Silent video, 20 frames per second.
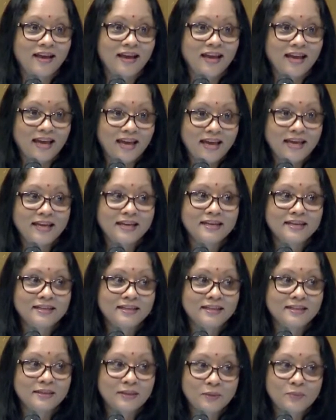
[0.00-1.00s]
and
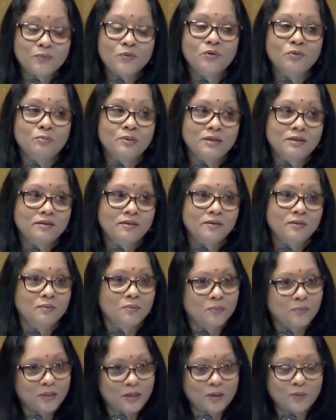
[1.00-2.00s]
there would be
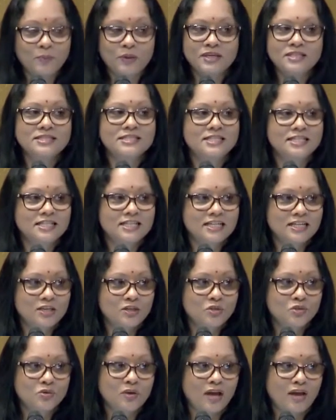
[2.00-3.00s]
where we still need
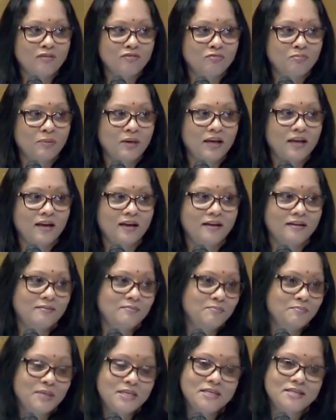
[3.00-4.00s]
to have plan
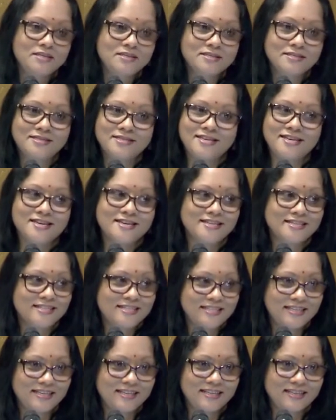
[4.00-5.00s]
B, C, and
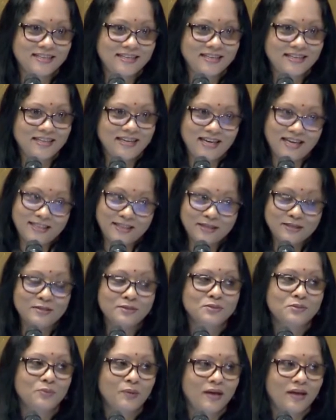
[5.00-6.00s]
D. And that
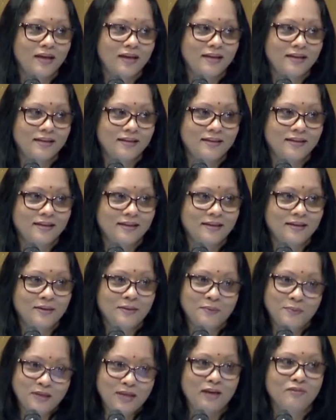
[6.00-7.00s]
is why
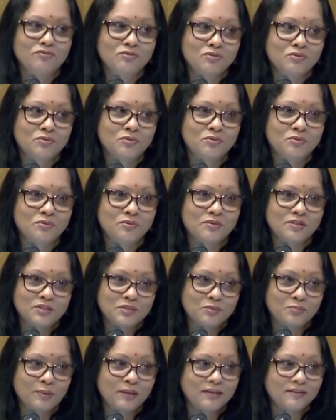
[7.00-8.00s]
we have to
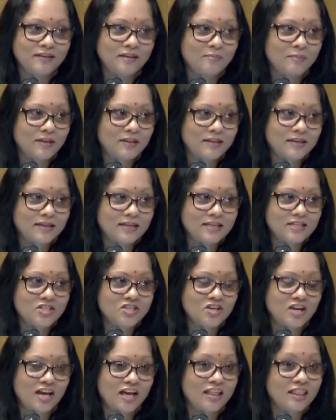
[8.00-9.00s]
respect the Mother Nature
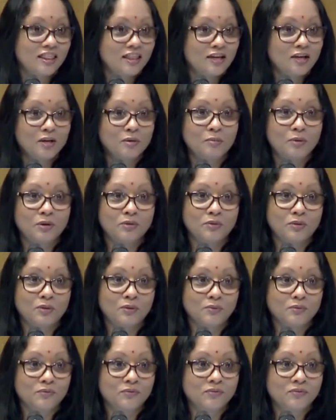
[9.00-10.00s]
and think about
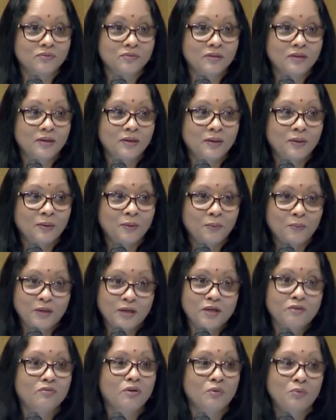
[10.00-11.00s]
those
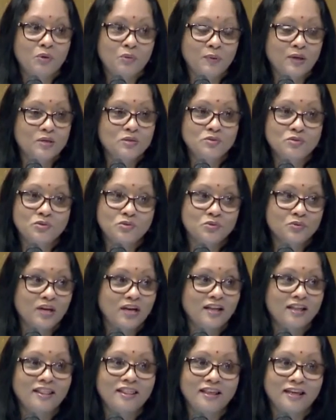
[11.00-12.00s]
whenever we want to do
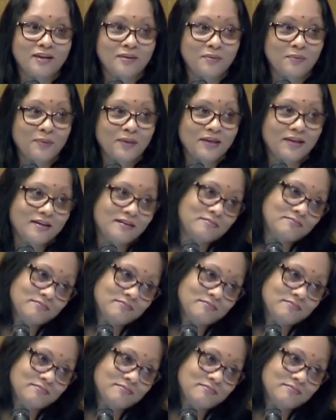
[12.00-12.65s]
anything where